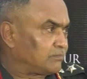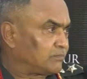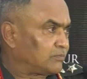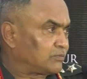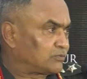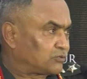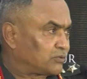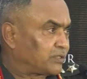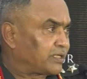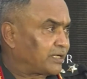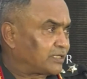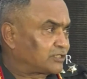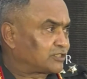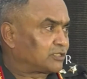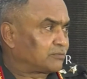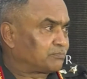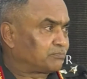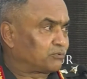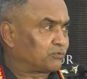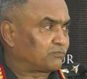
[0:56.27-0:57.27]
Today I shall
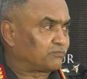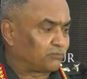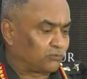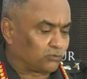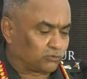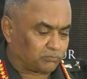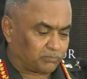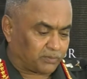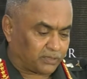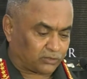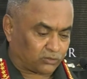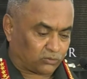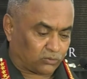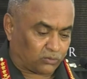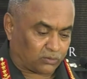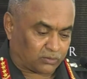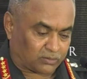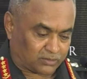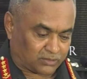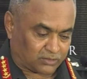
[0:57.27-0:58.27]
put forth my
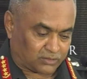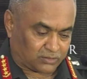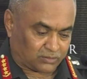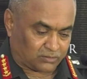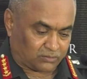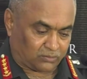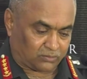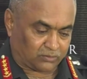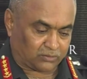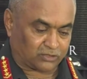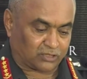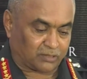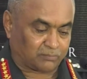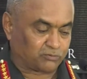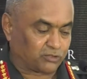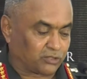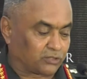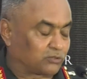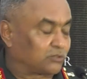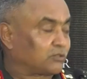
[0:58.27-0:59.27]
thoughts on the
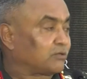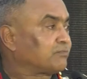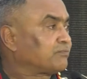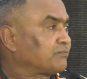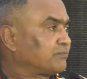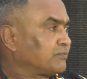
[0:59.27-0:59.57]
subject of